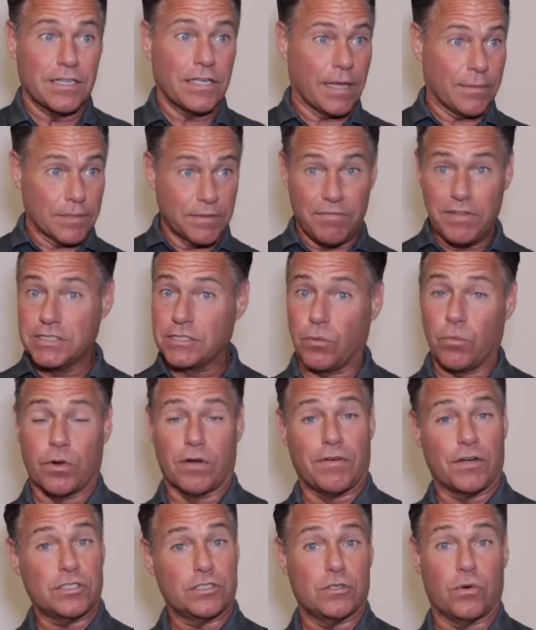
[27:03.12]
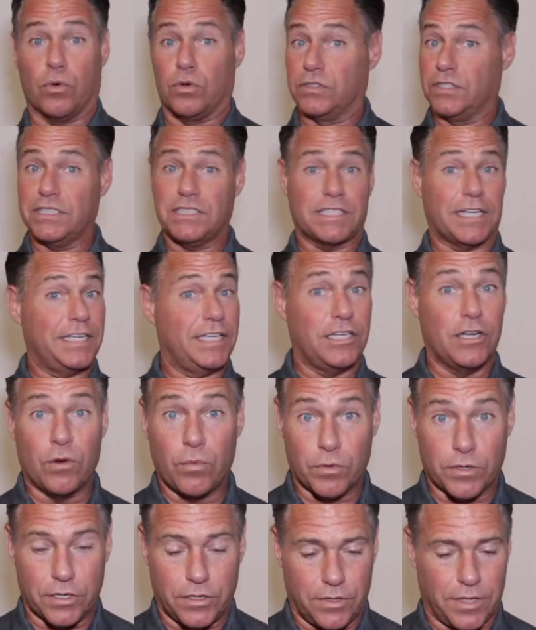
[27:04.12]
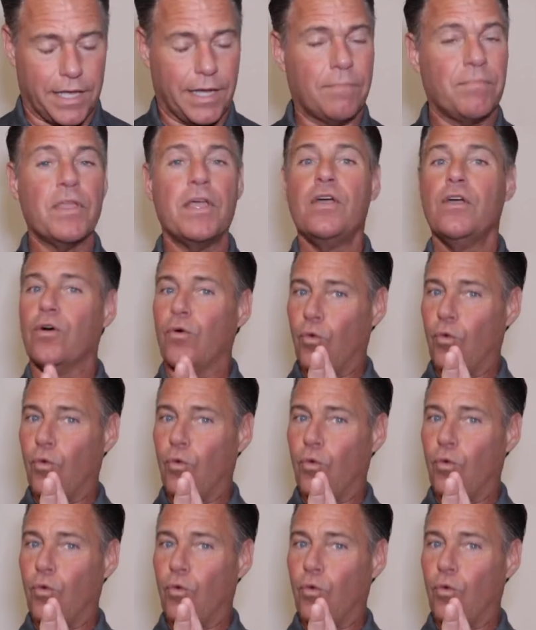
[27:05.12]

and come and visit one of our stores. Let's say you don't want to do that.